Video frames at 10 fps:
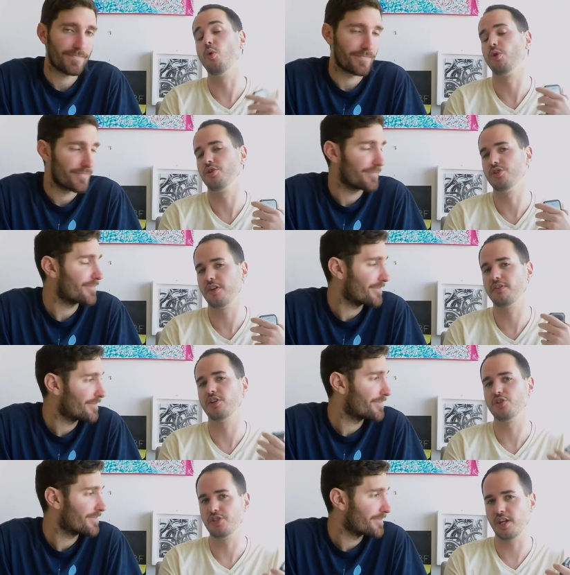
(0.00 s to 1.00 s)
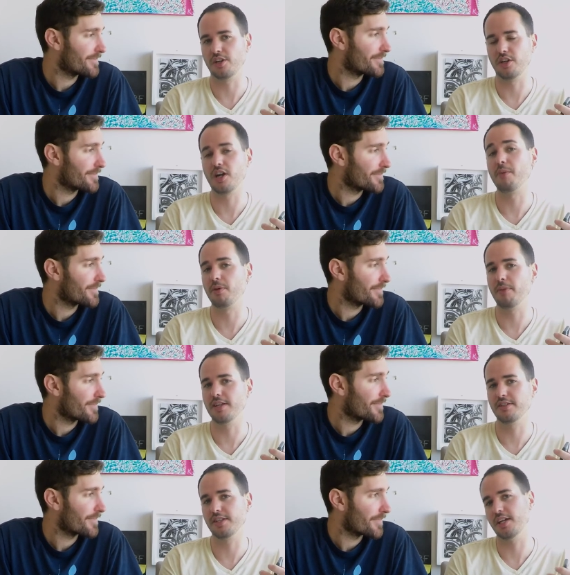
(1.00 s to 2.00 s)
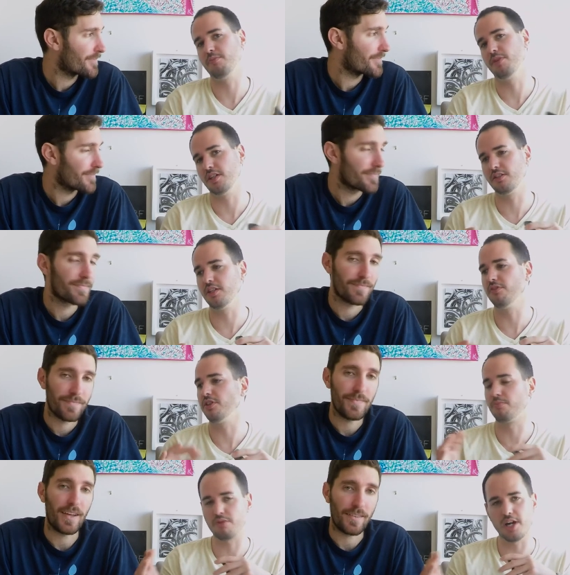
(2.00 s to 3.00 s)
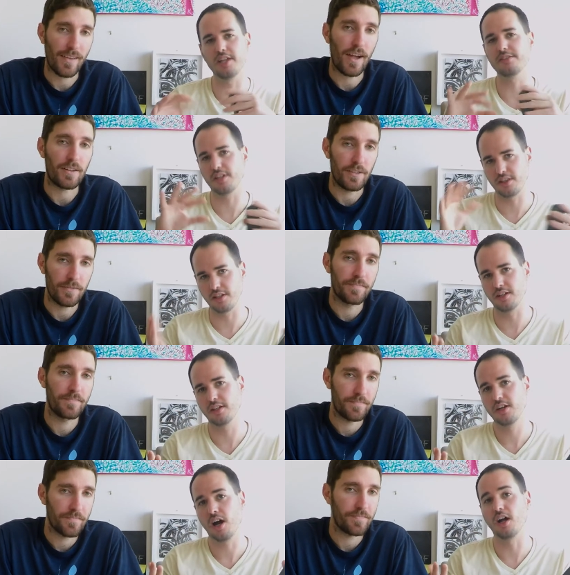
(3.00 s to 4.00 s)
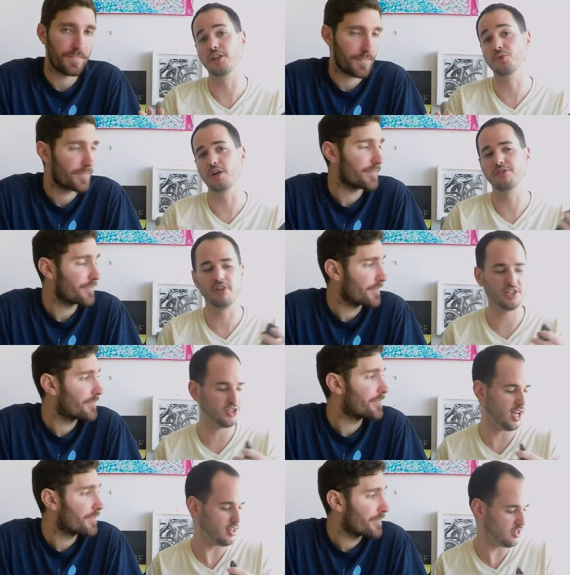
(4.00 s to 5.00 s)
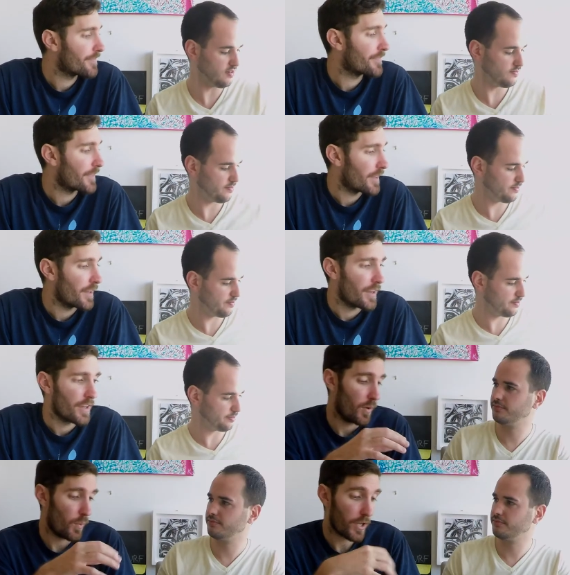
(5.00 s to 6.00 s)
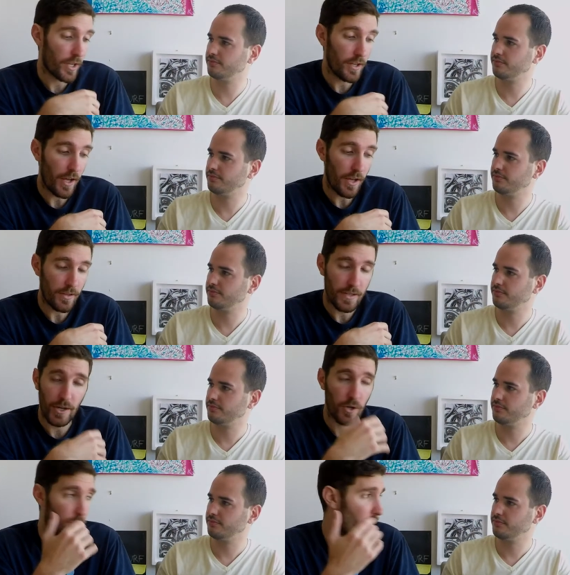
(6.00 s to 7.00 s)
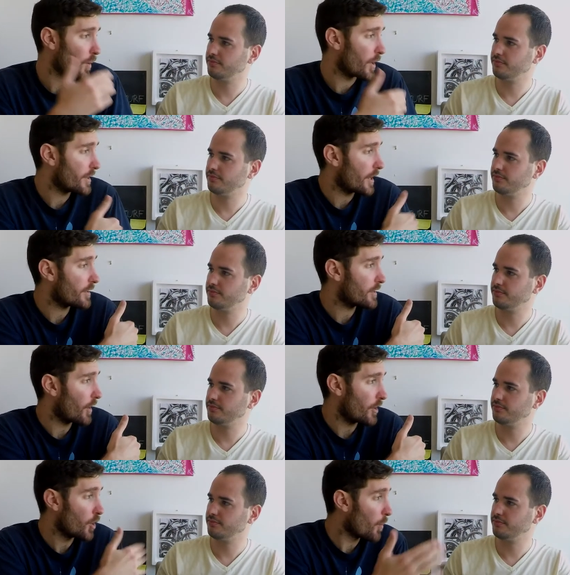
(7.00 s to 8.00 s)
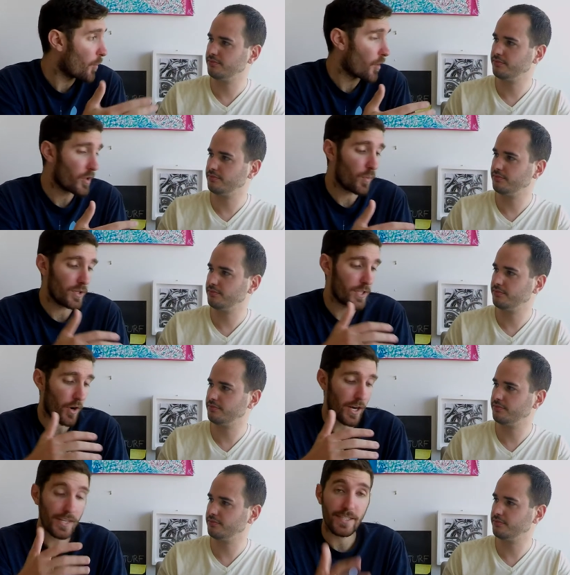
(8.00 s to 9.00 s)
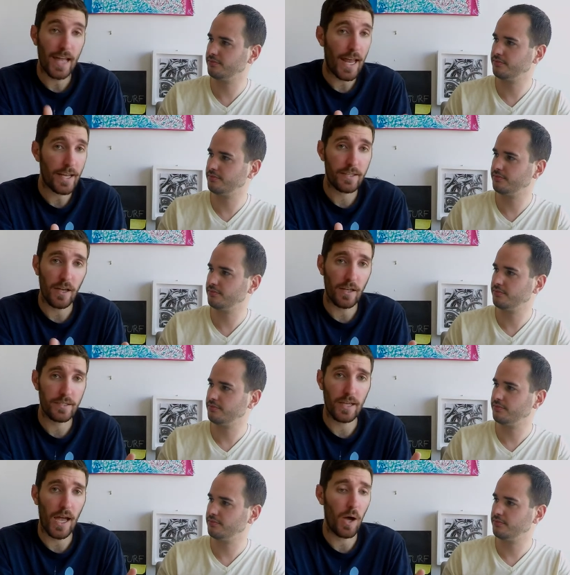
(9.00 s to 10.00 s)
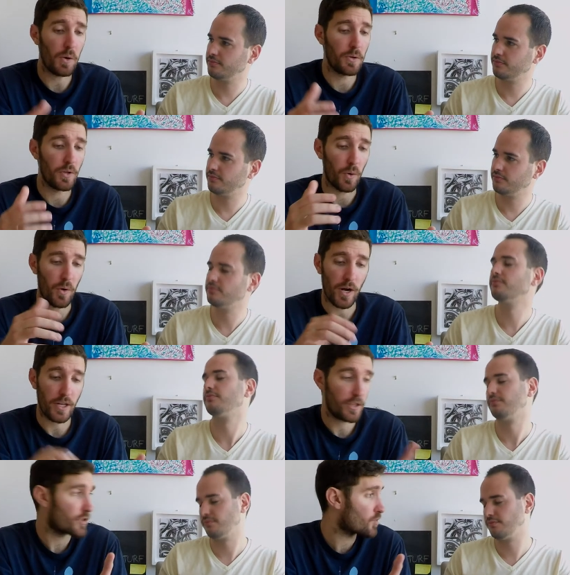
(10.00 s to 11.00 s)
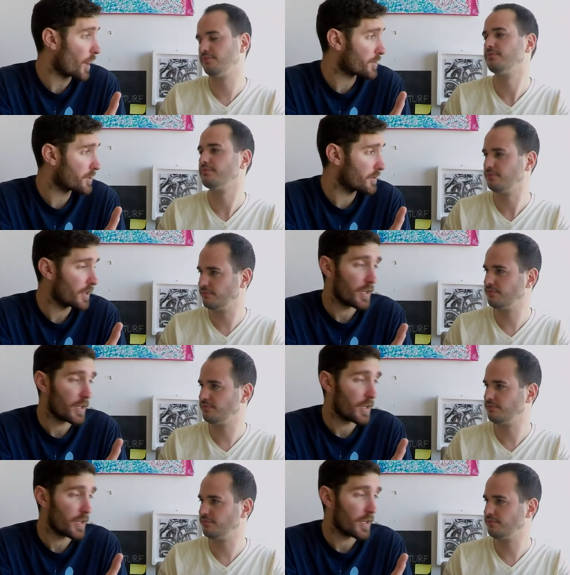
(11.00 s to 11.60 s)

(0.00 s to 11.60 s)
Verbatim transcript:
Speaker 1: or you just have to understand and compromise on that a bit, given the price exactly. and the all-in-one functionality.
Speaker 2: We can uh, tell you right away that uh, at no point was there any static uh, sound or any disruption.